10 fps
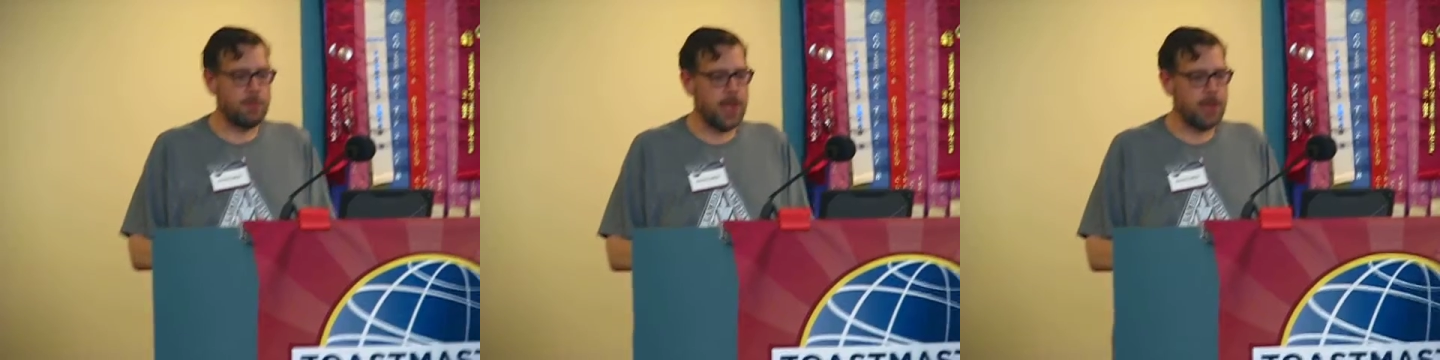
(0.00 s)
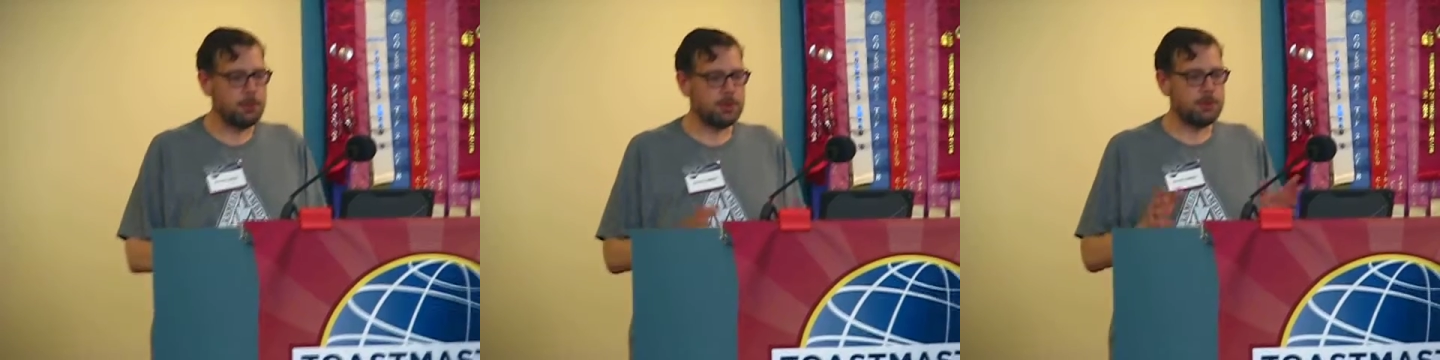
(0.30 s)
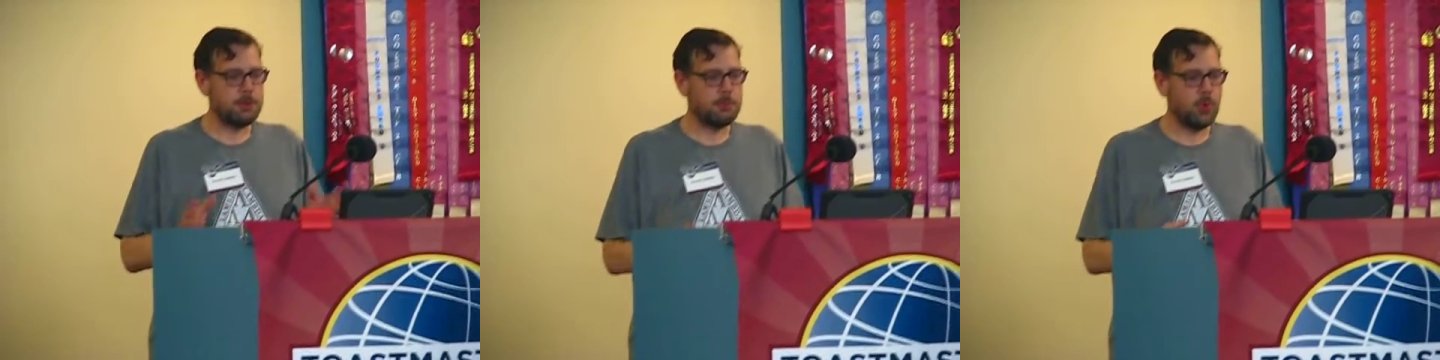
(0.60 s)
able to
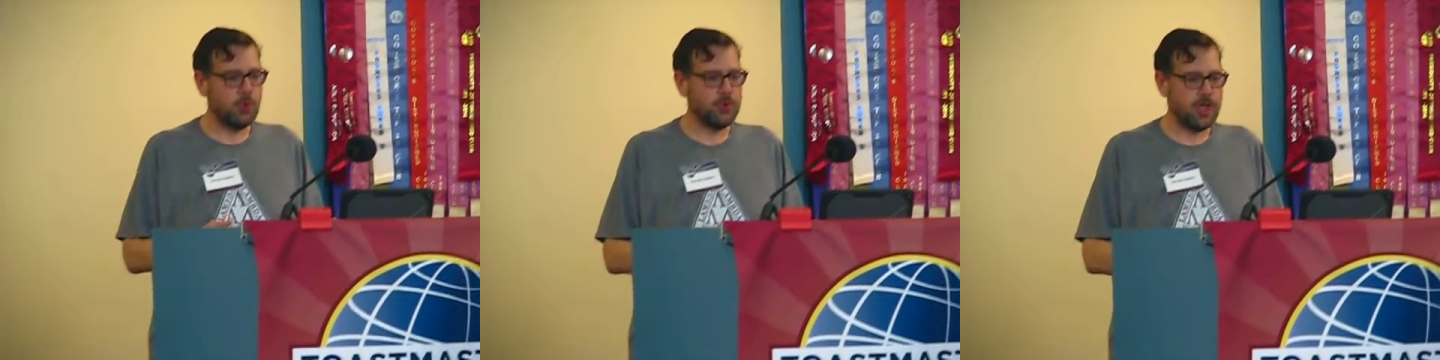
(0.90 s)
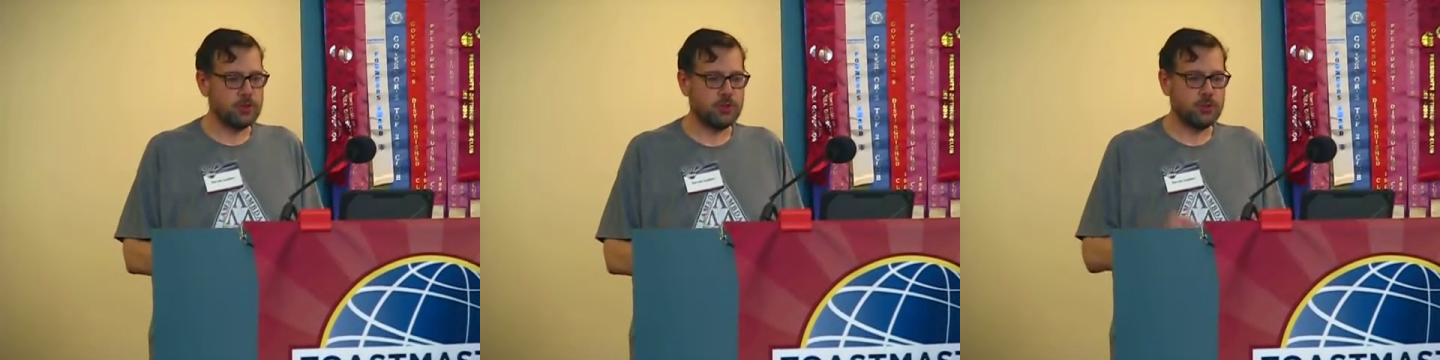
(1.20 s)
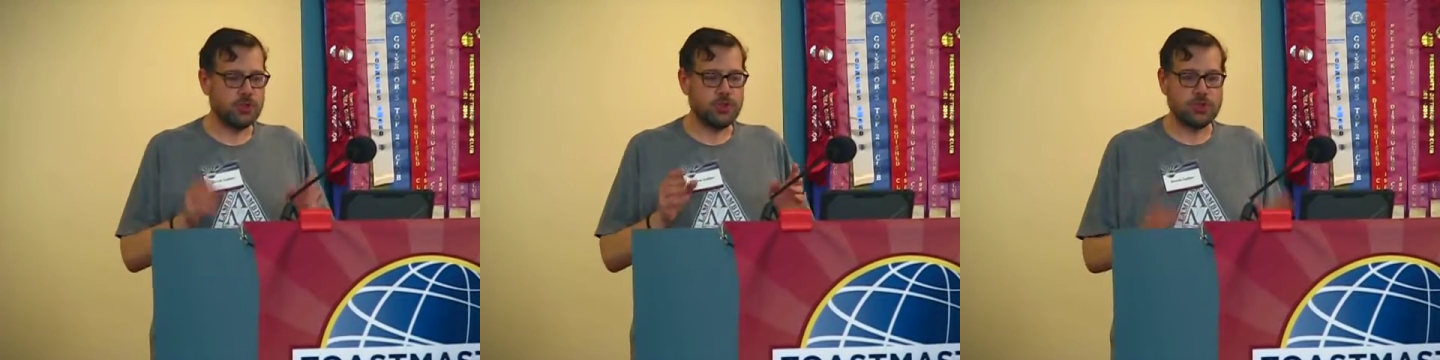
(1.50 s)
be boiled down to
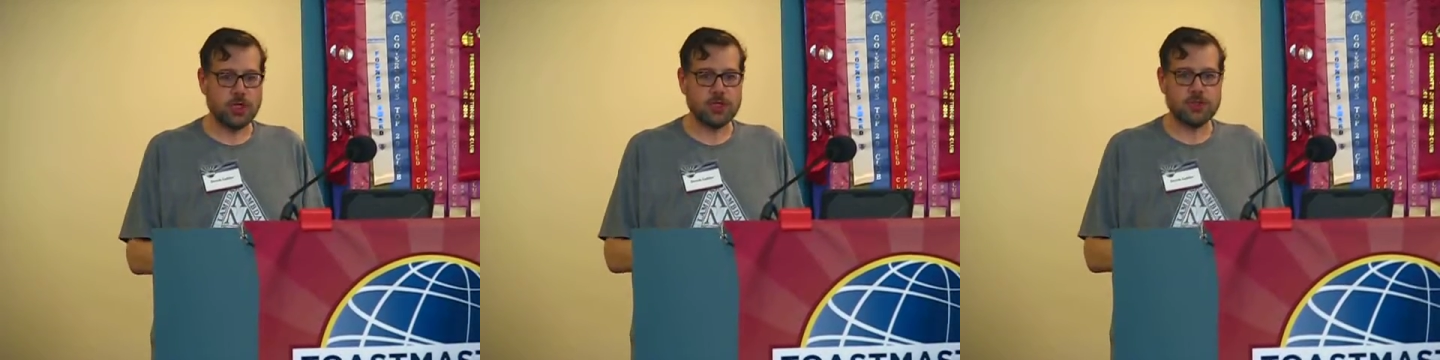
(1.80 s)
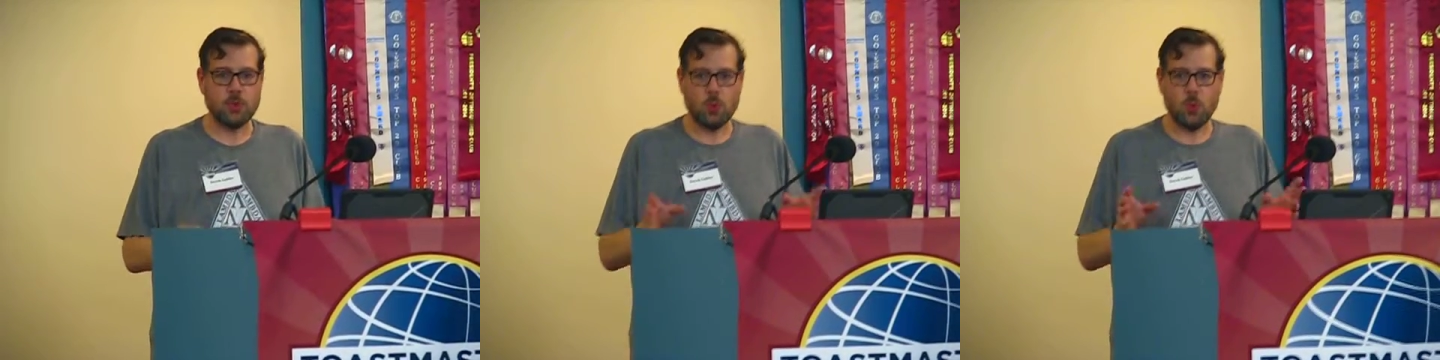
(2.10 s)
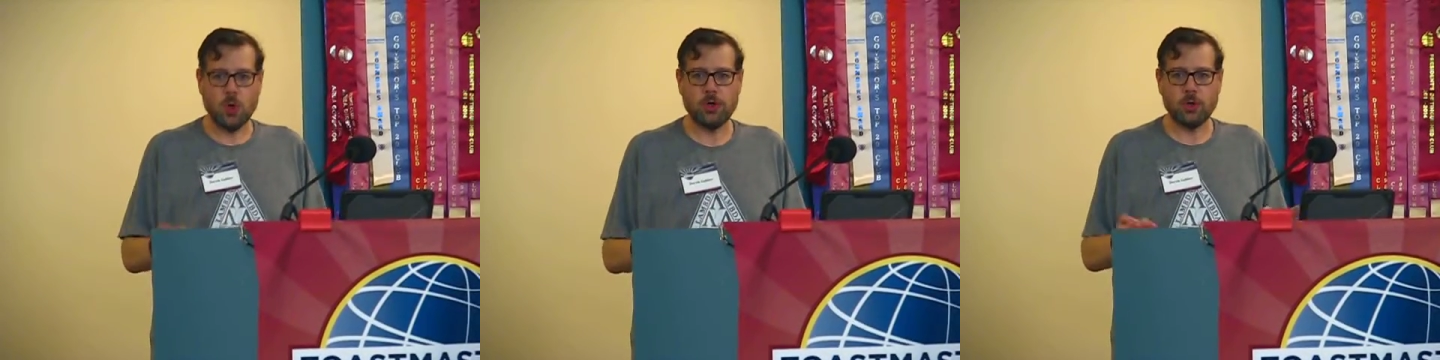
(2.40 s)
just
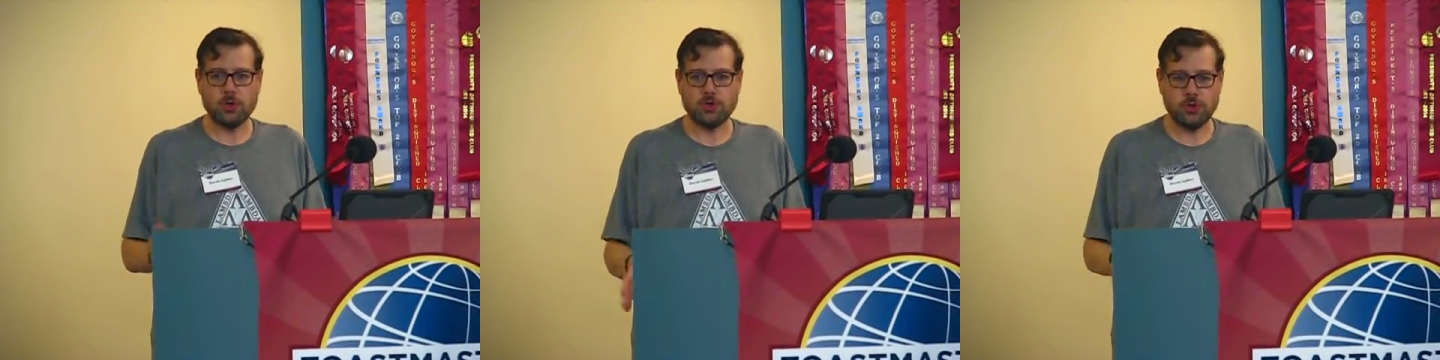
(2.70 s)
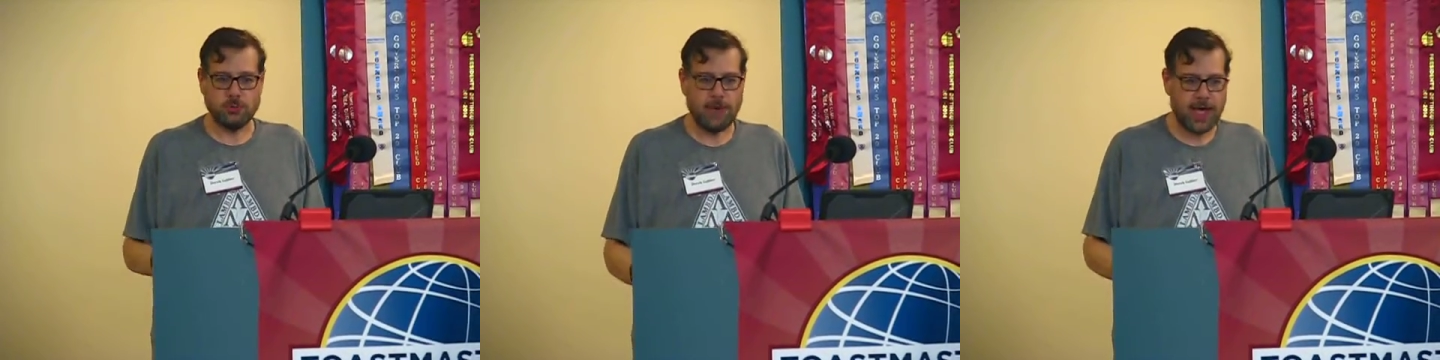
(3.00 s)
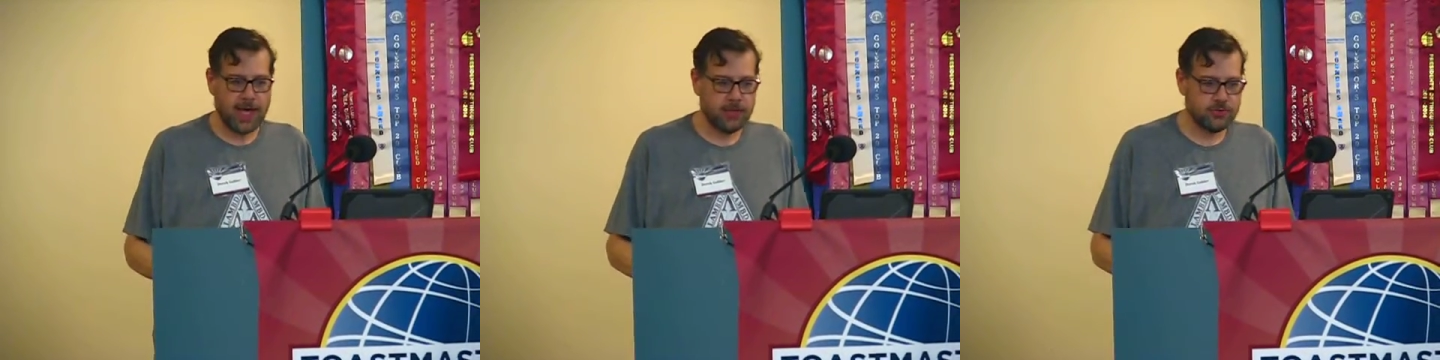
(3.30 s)
one or two
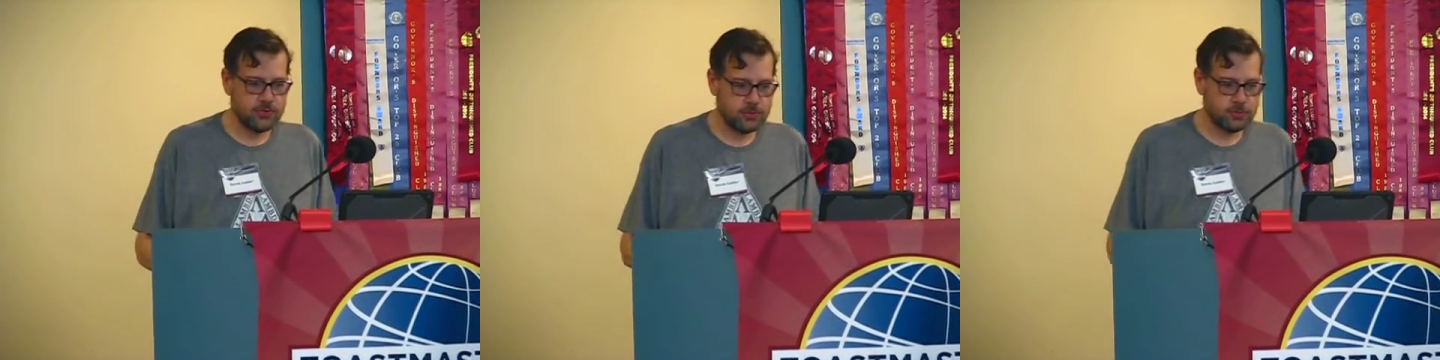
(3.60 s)
paths.